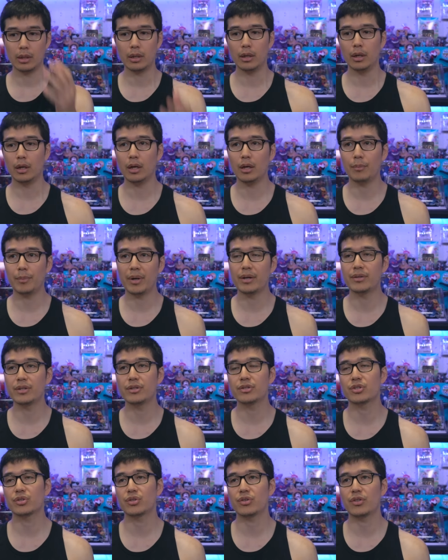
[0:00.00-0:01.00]
uh, my
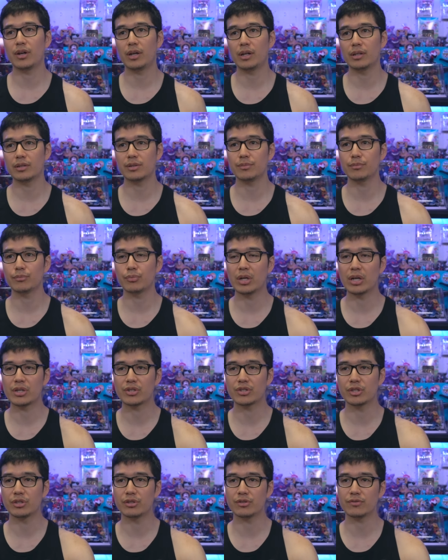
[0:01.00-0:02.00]
initial thoughts and
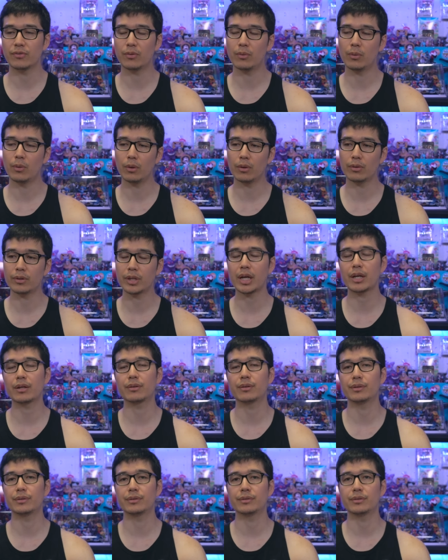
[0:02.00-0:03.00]
impressions for
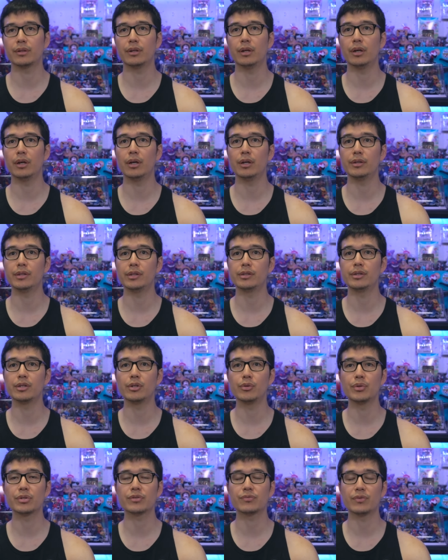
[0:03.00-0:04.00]
Natlan, uh, the
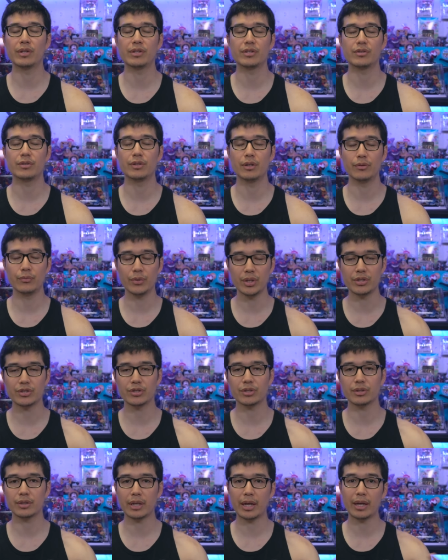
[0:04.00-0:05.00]
newest re uh,
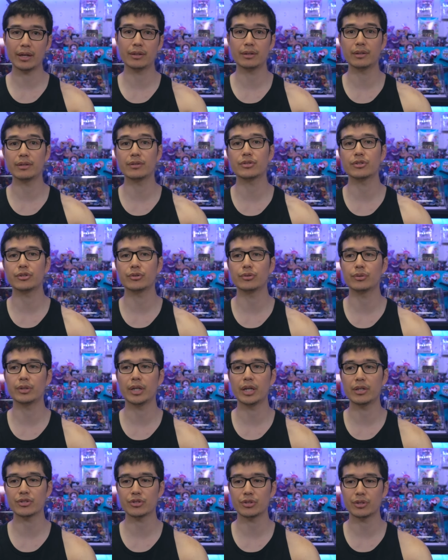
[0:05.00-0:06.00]
region added into
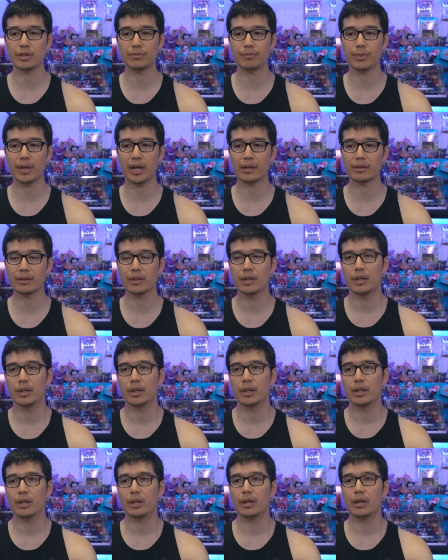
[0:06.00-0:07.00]
Genshin Impact.
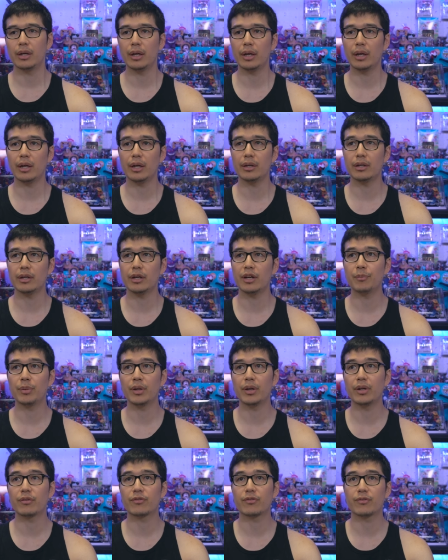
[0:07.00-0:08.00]
And I
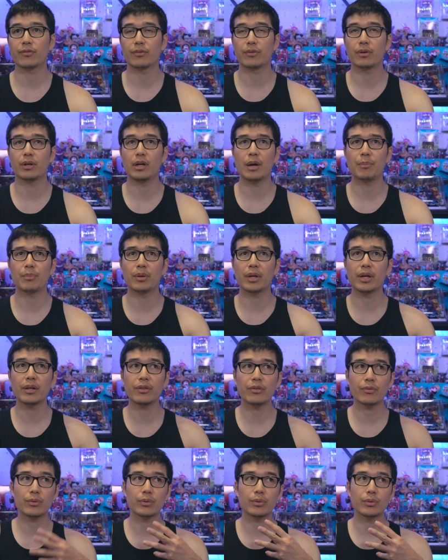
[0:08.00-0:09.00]
played it. I
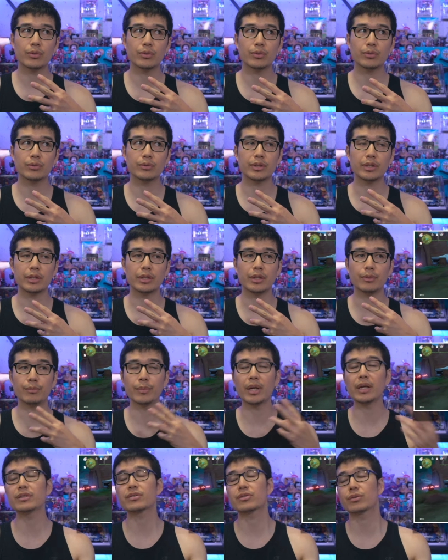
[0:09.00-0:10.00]
played through the
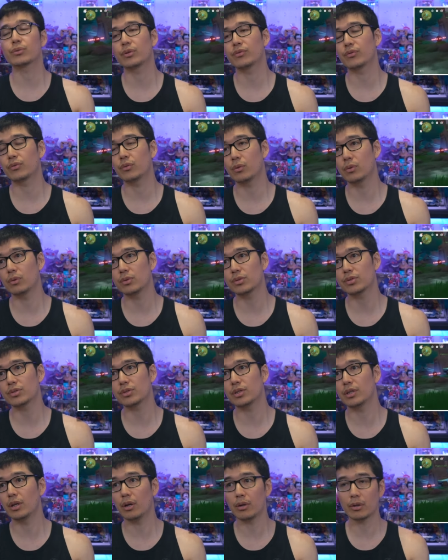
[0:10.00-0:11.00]
main story, of course,
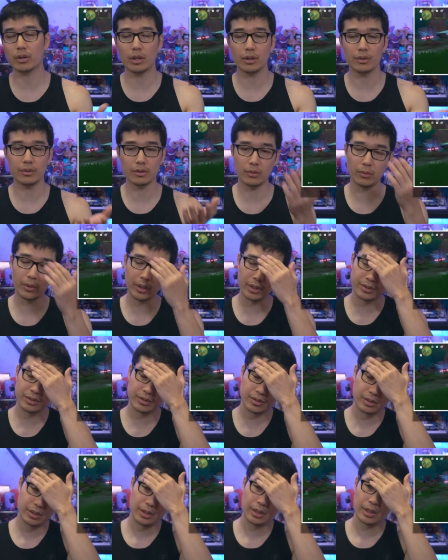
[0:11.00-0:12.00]
the Archon
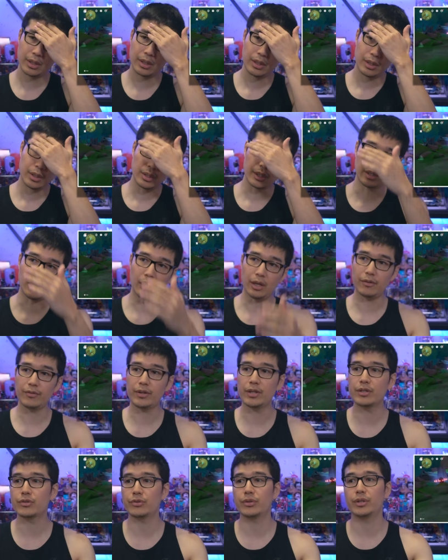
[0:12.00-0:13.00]
Quest, uh,
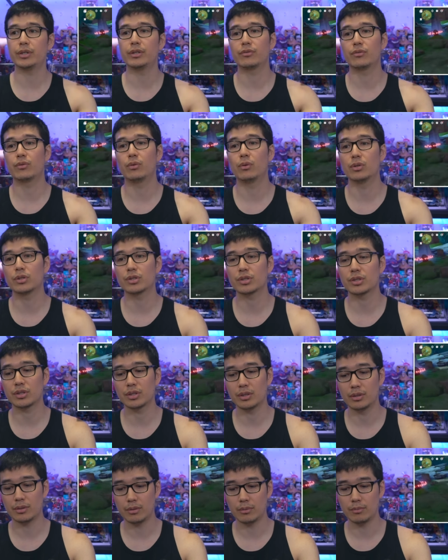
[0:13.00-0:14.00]
featuring, of course,
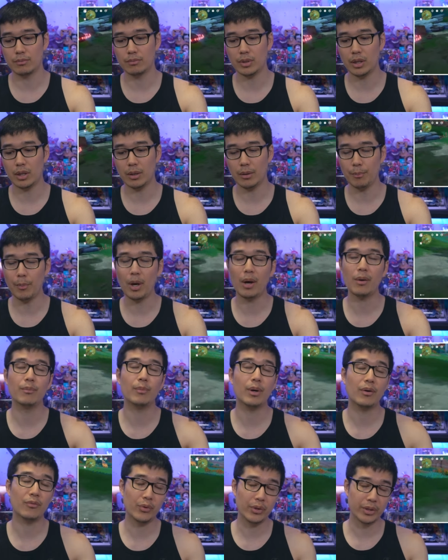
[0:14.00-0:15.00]
uh,
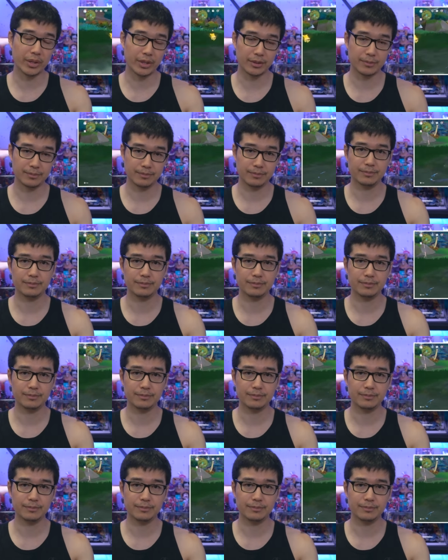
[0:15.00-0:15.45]
the